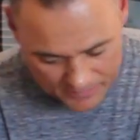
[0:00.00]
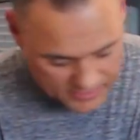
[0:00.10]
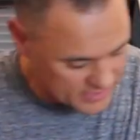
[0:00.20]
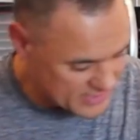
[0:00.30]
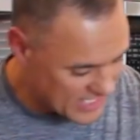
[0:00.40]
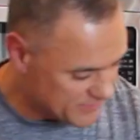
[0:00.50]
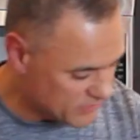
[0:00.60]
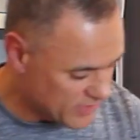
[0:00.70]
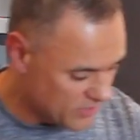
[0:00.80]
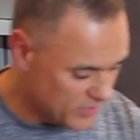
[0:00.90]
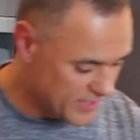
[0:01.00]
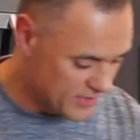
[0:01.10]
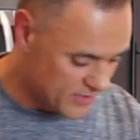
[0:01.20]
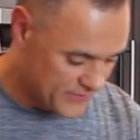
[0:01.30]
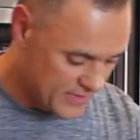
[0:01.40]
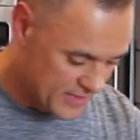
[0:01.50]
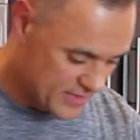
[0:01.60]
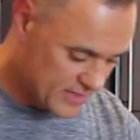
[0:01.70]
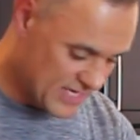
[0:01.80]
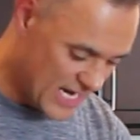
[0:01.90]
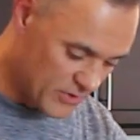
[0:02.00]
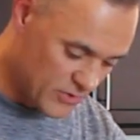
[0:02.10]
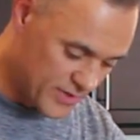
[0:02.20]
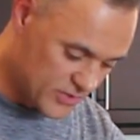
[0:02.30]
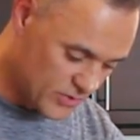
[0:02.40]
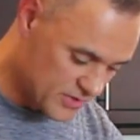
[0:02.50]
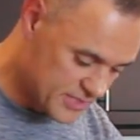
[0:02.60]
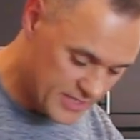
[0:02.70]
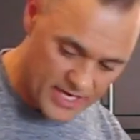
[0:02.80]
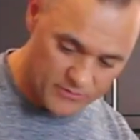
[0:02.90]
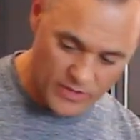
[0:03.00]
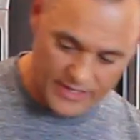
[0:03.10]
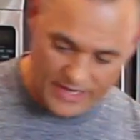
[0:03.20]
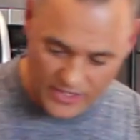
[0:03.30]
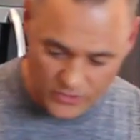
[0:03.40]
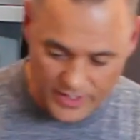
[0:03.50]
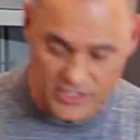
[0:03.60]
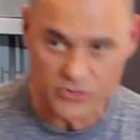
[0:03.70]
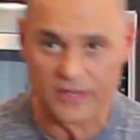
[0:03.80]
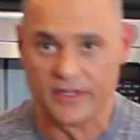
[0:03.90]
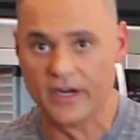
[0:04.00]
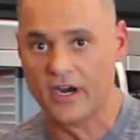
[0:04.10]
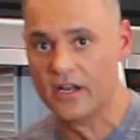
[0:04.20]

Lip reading: going to put the thyme in right away though. The thyme will go in towards the end, but right now I do want to sweat that